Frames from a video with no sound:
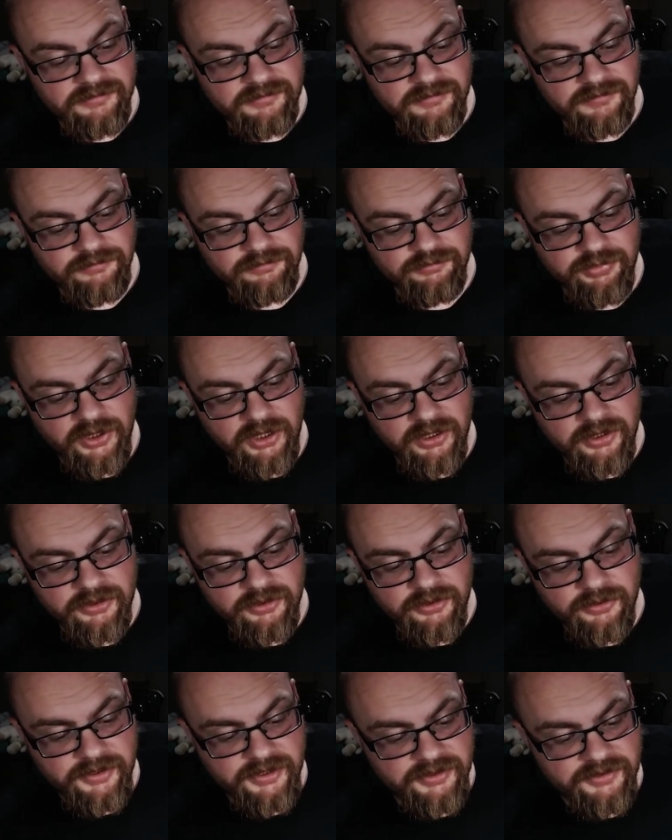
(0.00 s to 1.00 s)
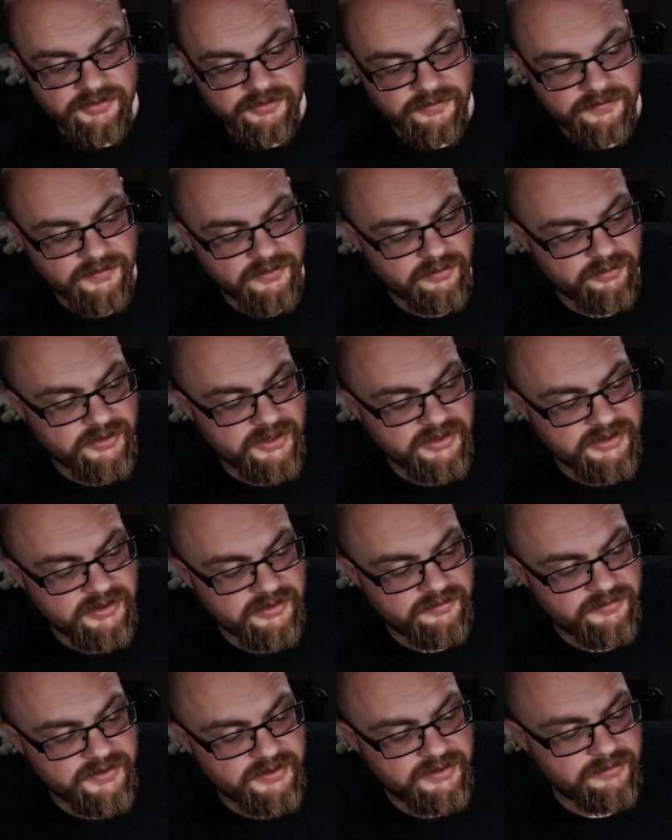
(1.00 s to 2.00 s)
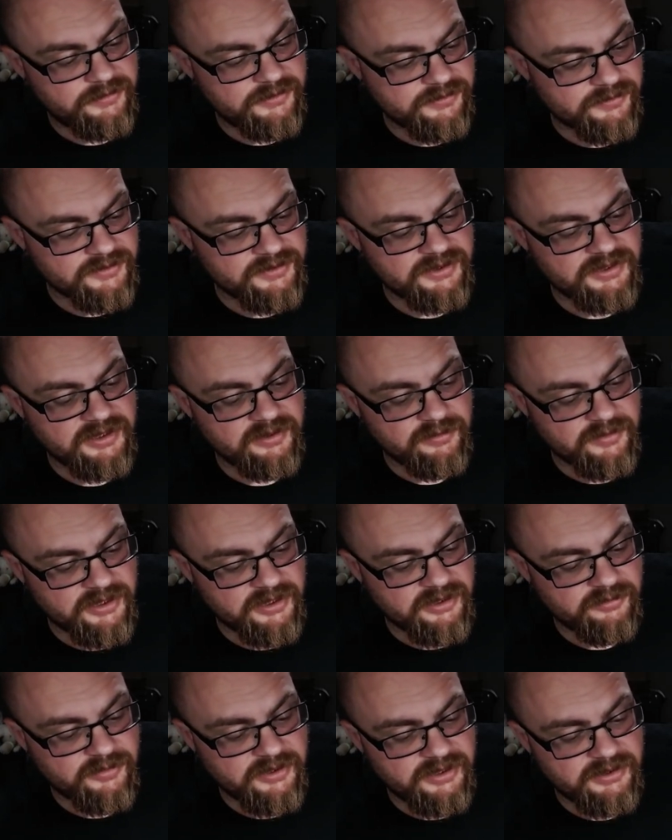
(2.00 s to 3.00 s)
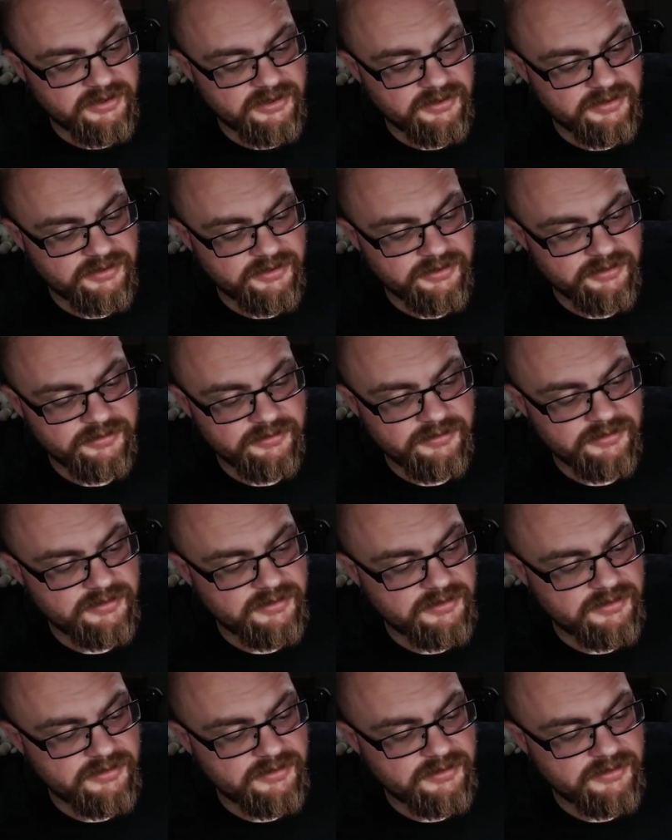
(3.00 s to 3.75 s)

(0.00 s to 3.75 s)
Bar going into a full breakdown video, which once again might or might not do,